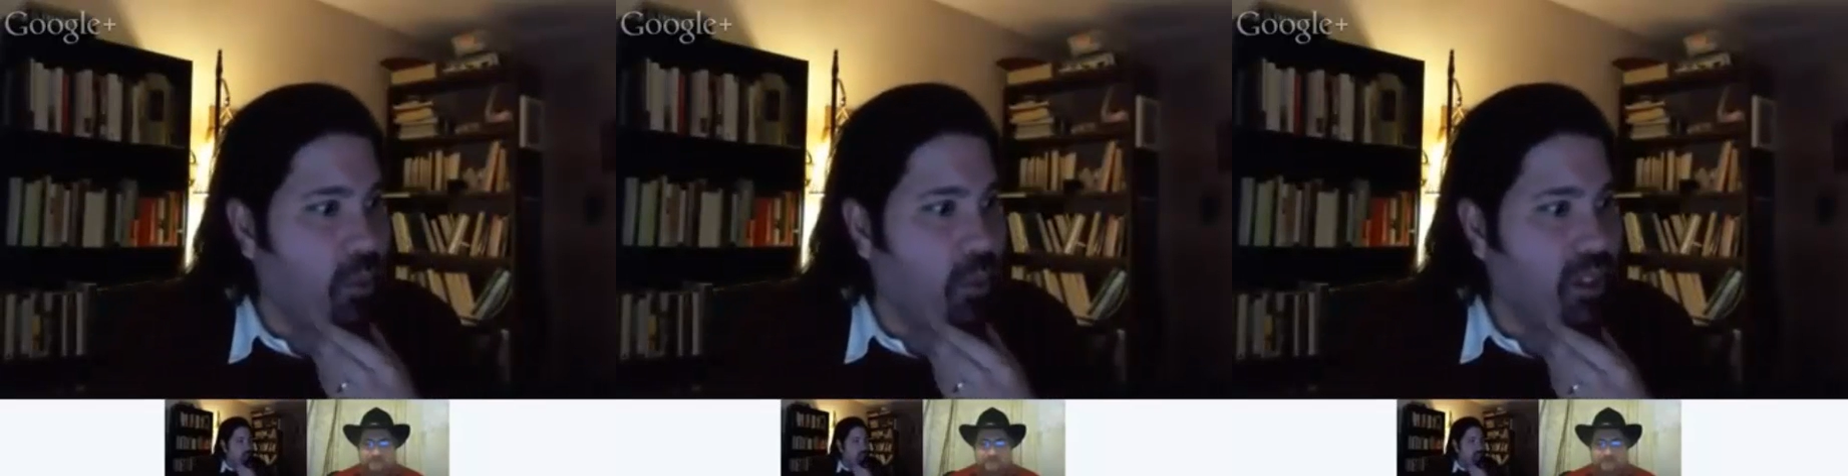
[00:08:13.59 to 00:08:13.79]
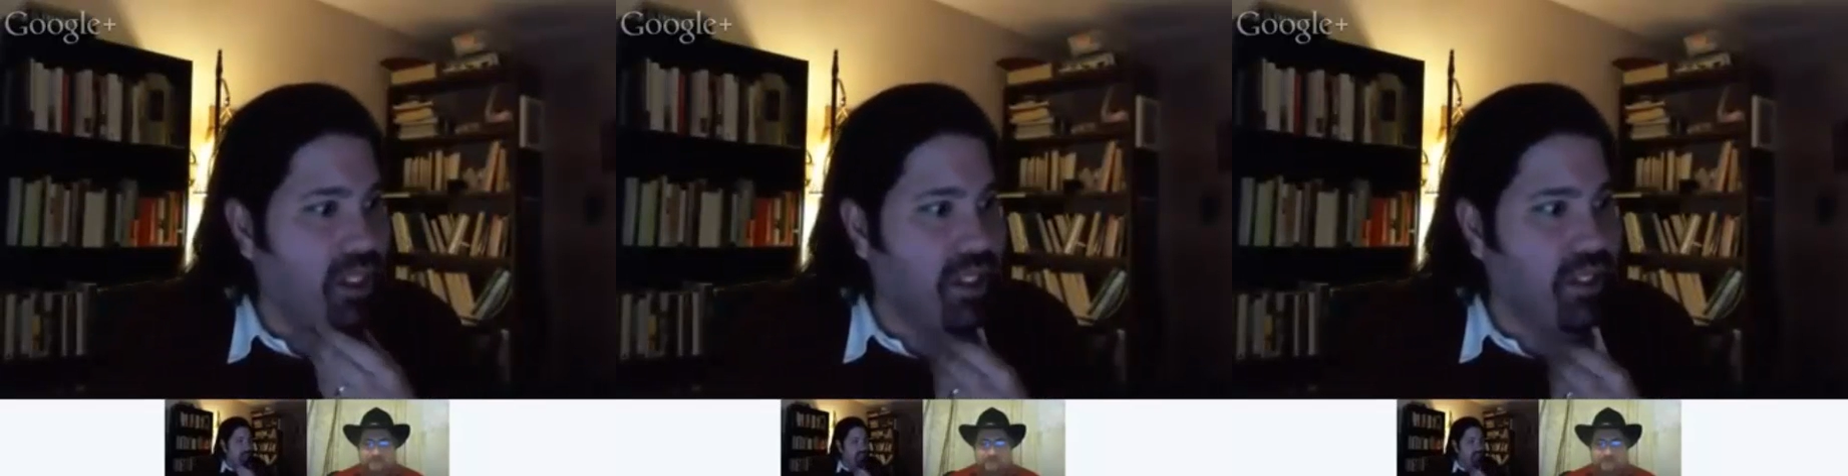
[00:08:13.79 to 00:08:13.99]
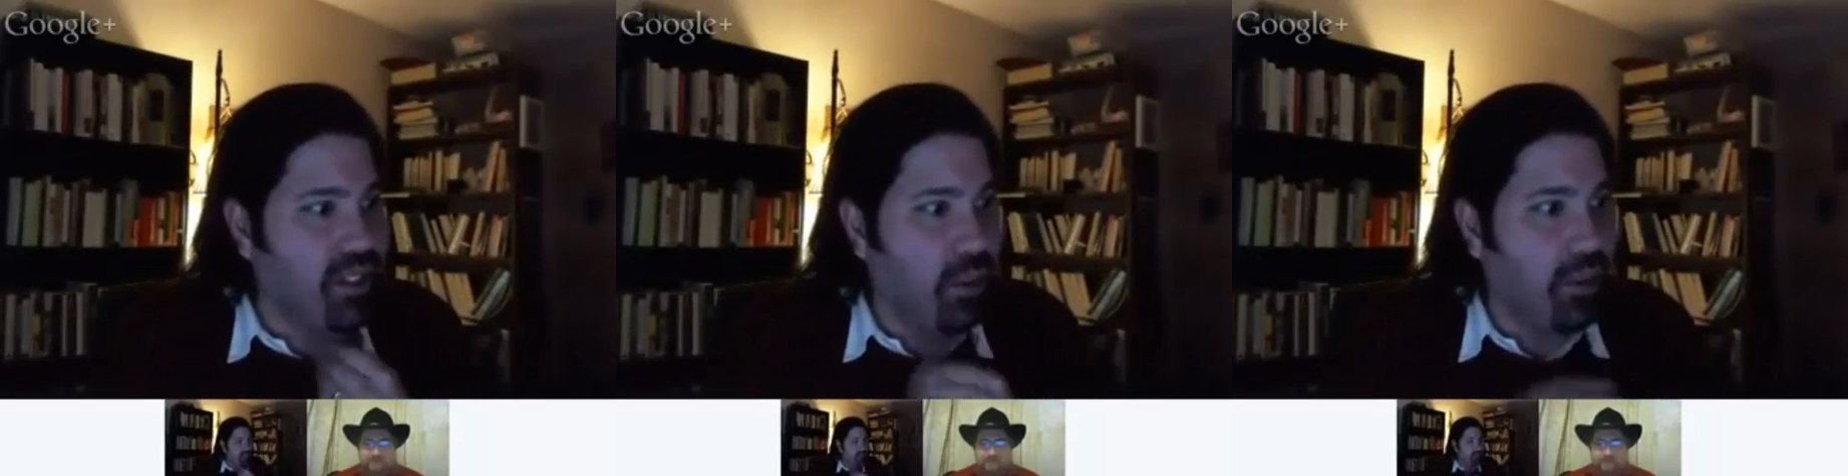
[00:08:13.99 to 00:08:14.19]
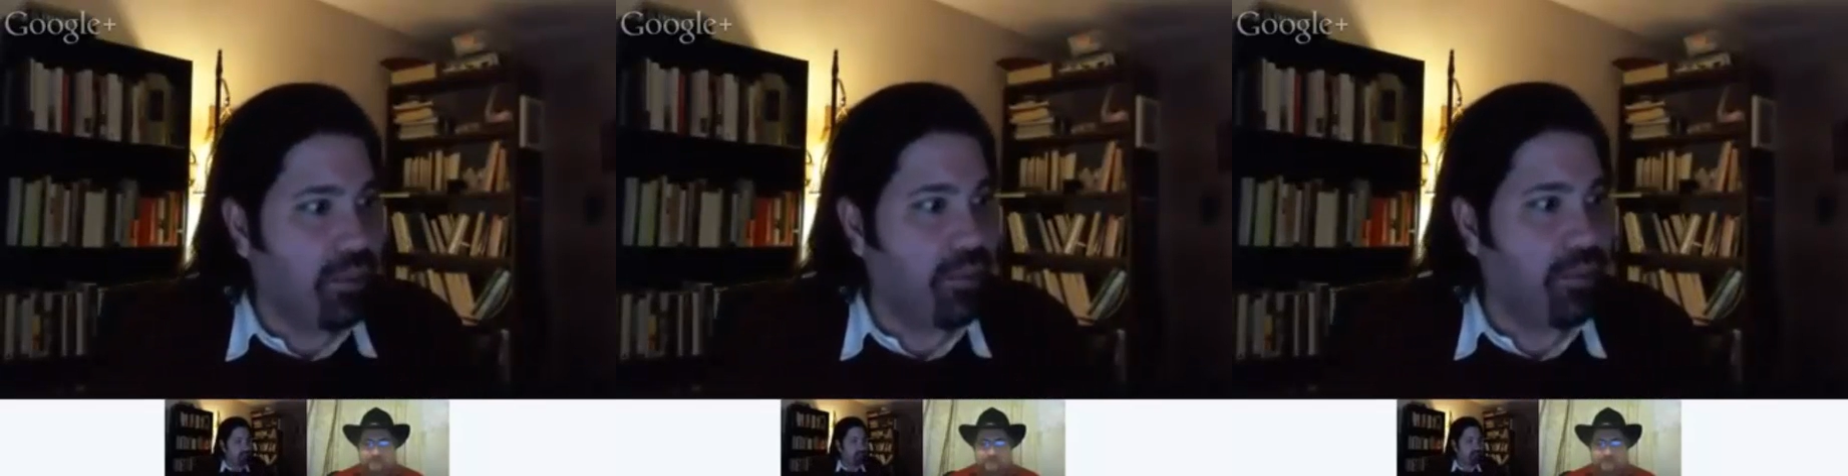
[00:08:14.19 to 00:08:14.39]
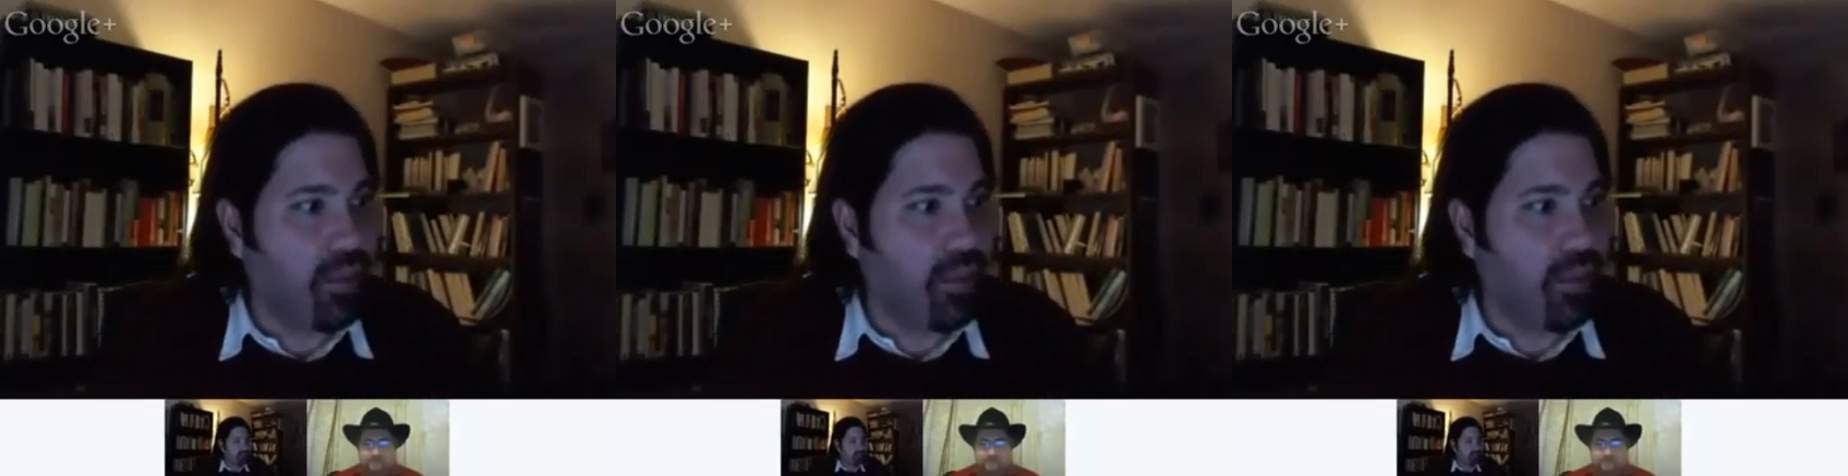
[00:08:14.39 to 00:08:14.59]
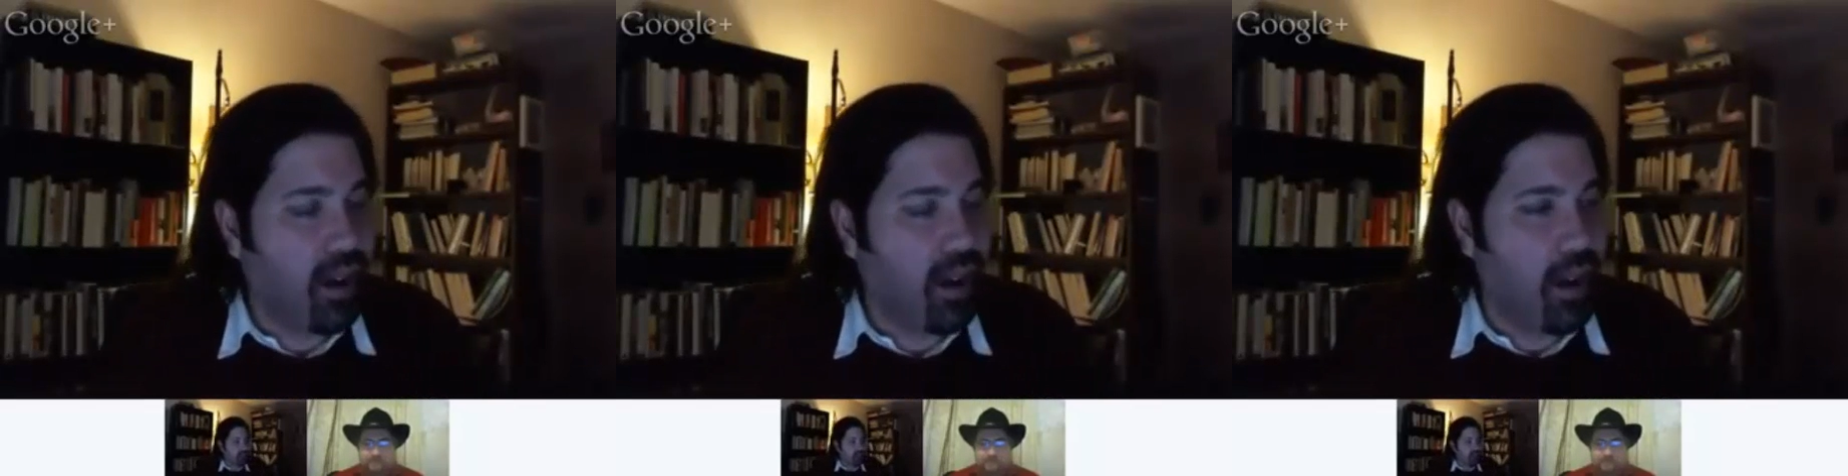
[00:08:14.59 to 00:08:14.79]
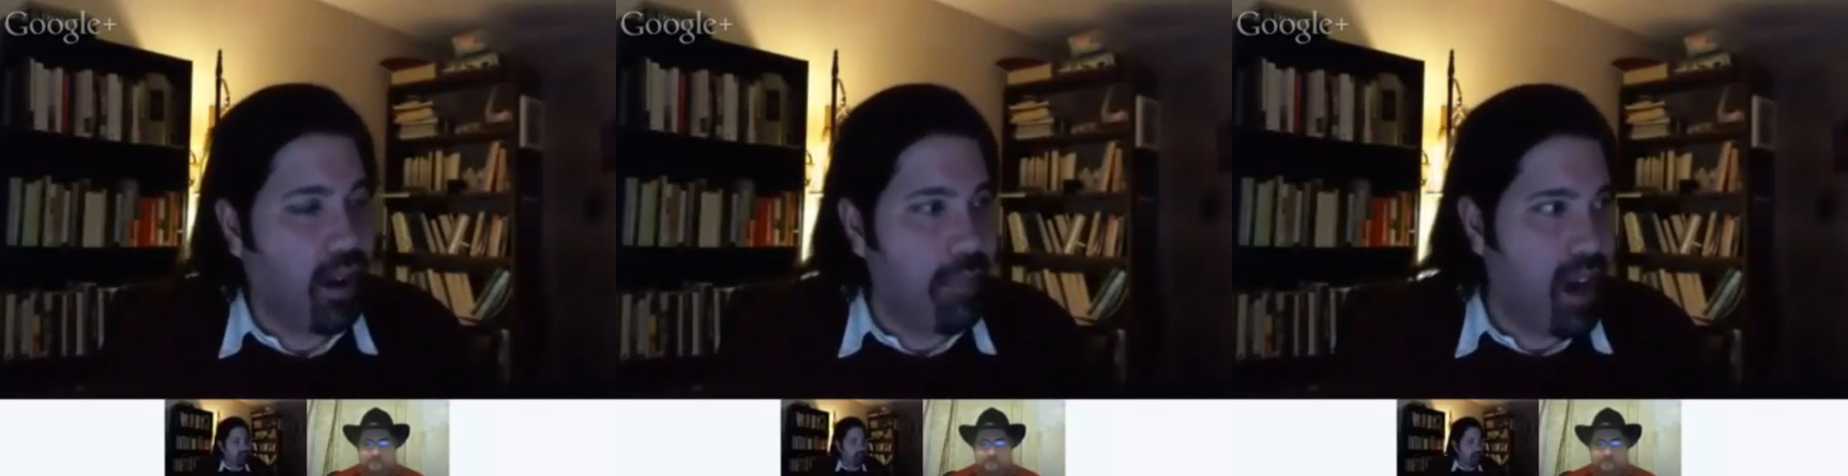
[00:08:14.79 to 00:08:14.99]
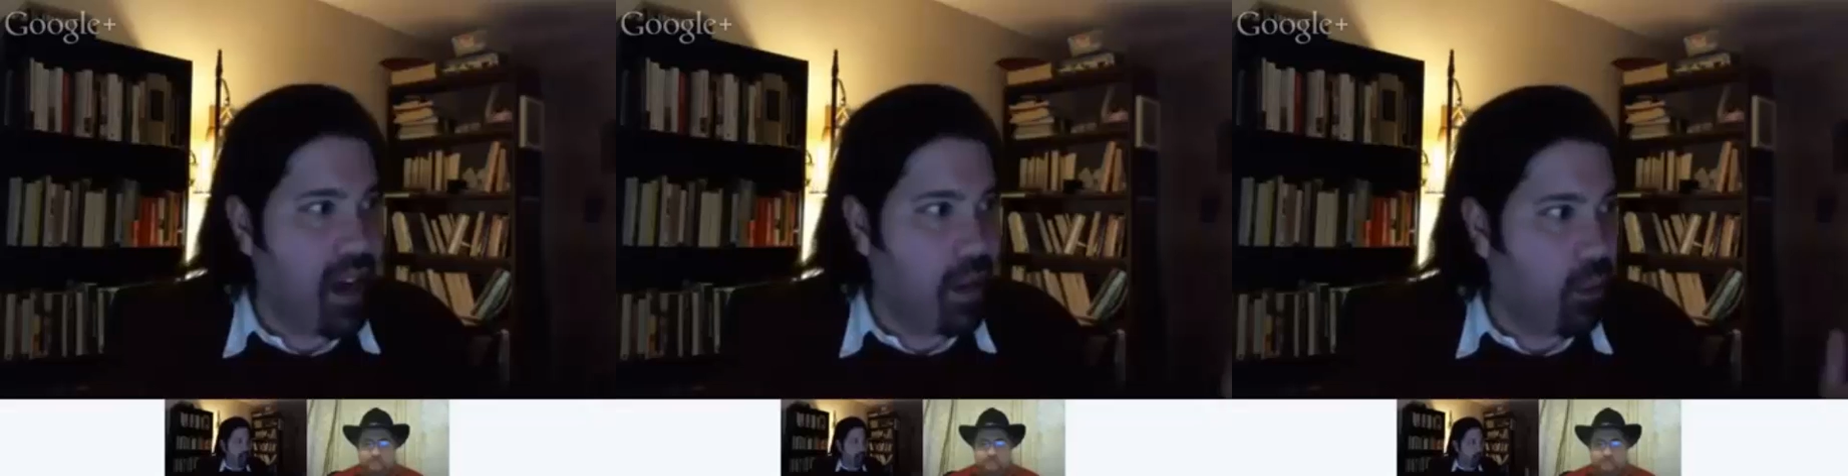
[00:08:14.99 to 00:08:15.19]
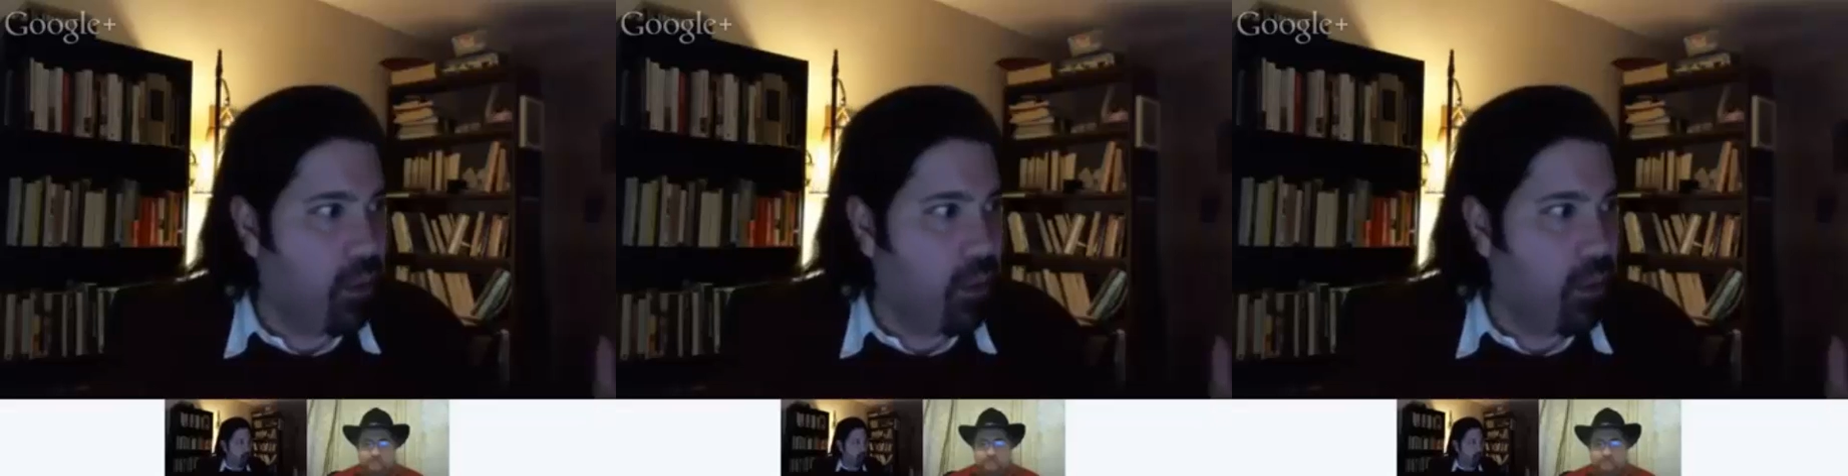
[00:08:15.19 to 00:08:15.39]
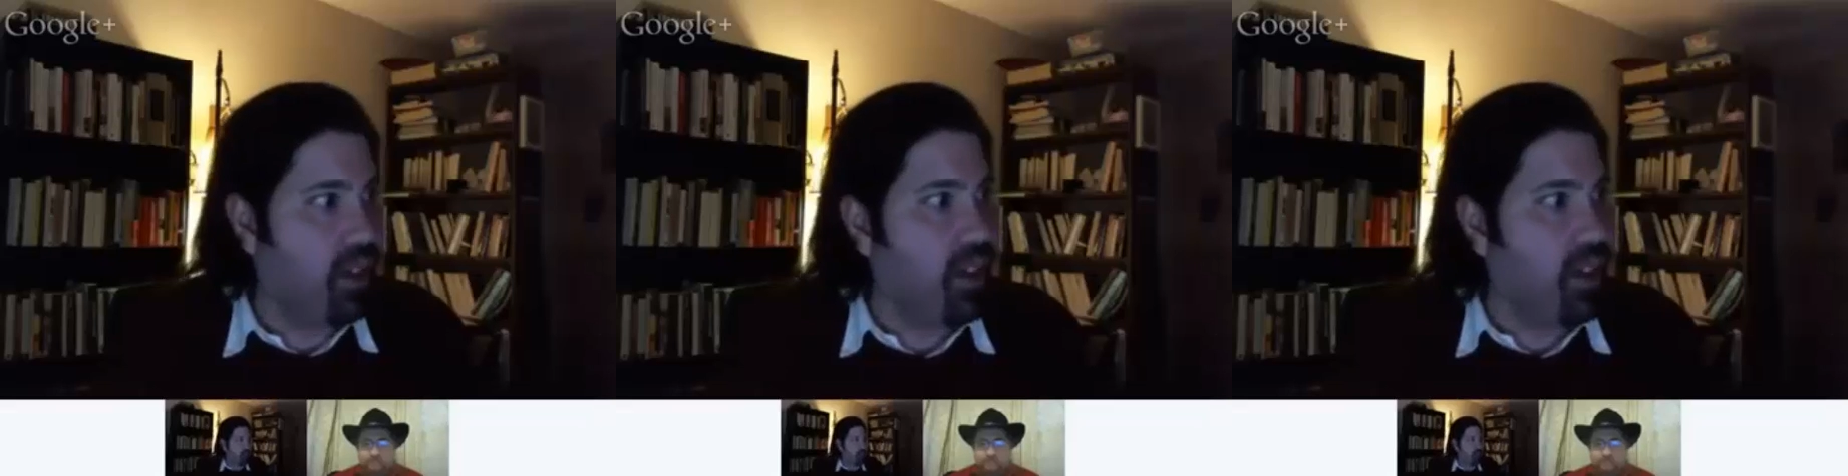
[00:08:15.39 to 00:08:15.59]
which is sort of a meta
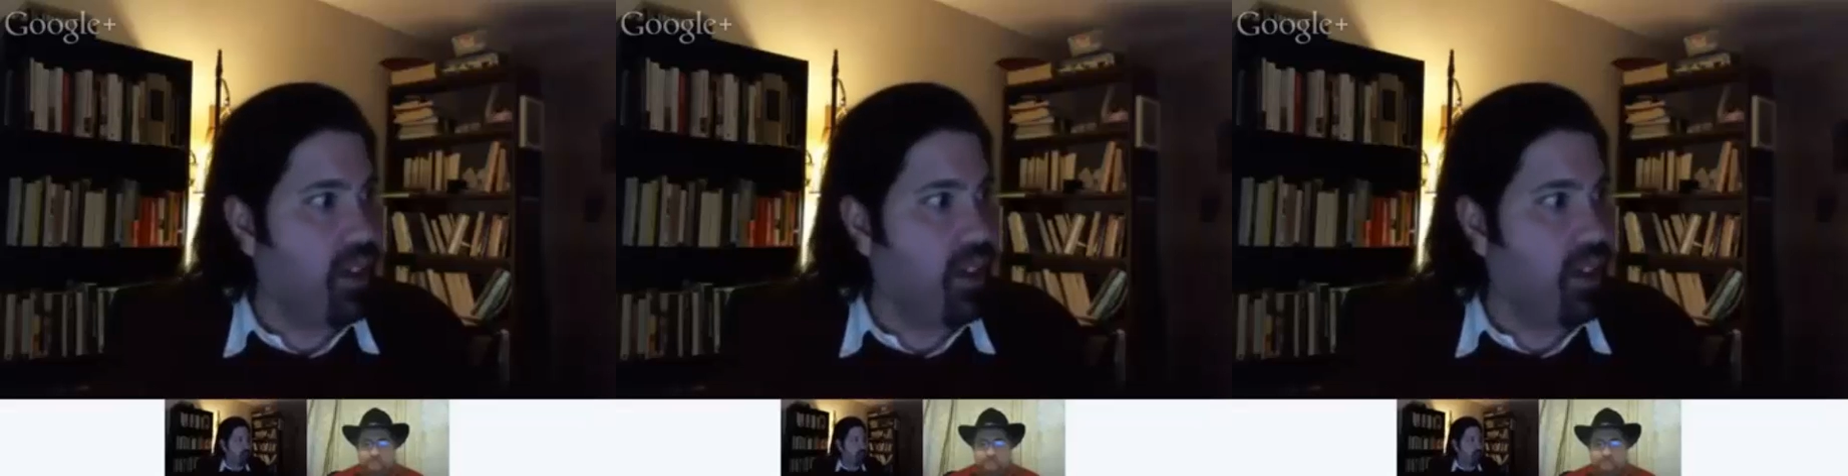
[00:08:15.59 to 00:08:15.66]
point.